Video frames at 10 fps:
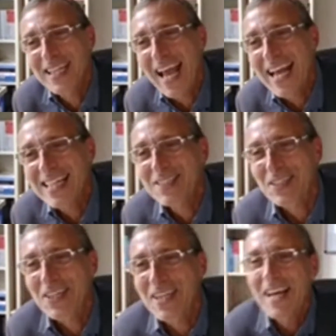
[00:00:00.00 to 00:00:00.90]
the
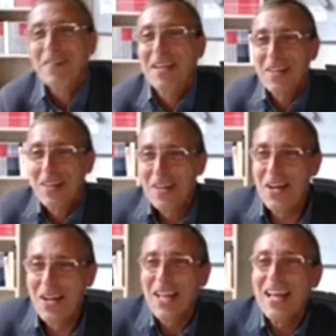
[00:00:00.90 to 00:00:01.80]
answer. I mean,
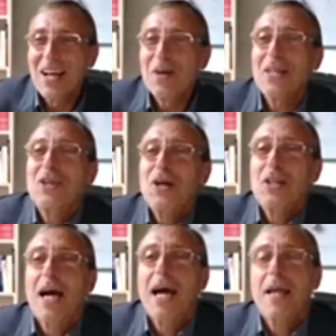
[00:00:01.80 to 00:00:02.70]
well,
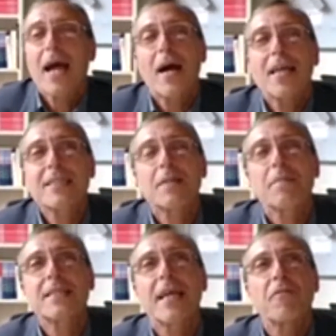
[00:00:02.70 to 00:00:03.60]
so I asked
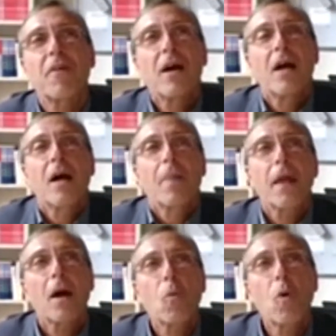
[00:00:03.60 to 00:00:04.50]
myself,
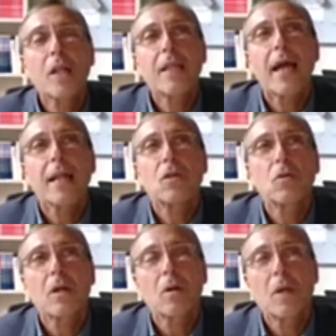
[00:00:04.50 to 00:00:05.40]
what
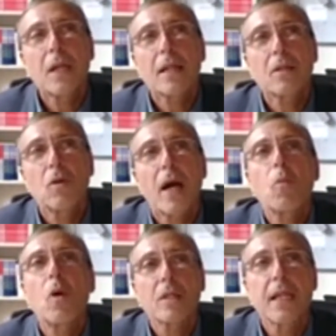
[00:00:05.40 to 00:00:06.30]
do I
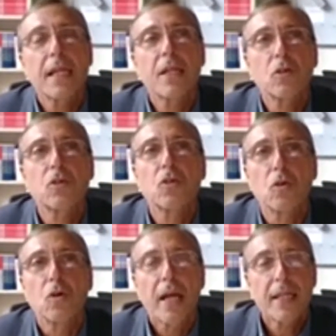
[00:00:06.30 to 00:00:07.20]
want really to
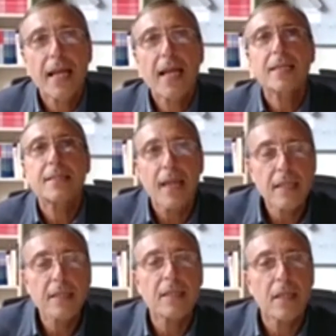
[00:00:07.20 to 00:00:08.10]
do? And then I
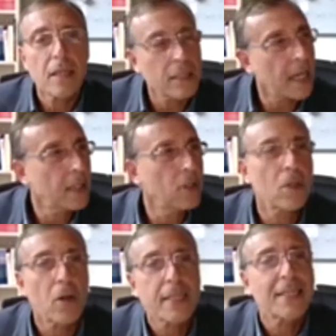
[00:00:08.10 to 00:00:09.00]
started, and I
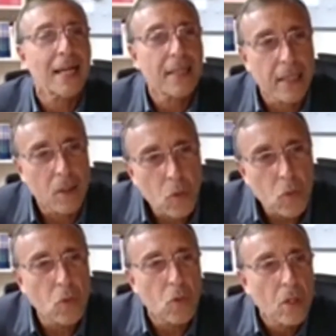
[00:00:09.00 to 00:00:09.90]
don't know exactly
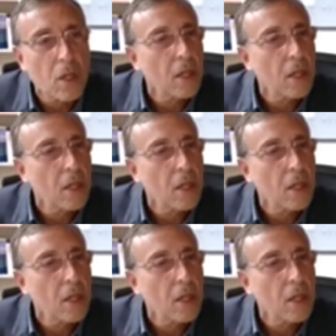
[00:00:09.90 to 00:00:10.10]
who,